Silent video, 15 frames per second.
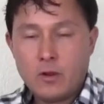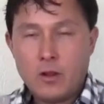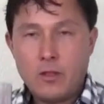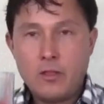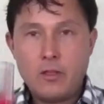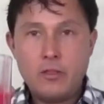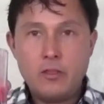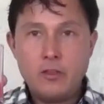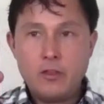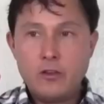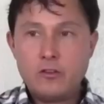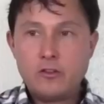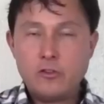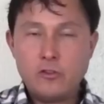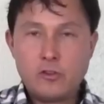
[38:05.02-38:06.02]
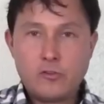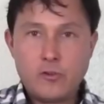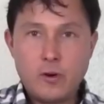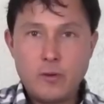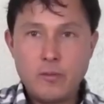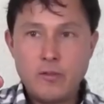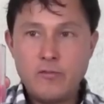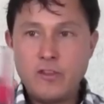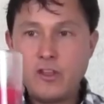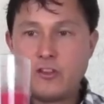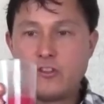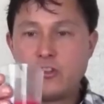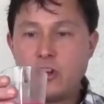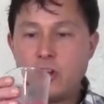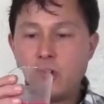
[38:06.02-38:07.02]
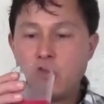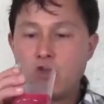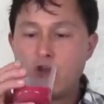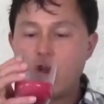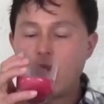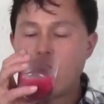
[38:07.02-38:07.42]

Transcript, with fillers: And then the juice from the VSJ.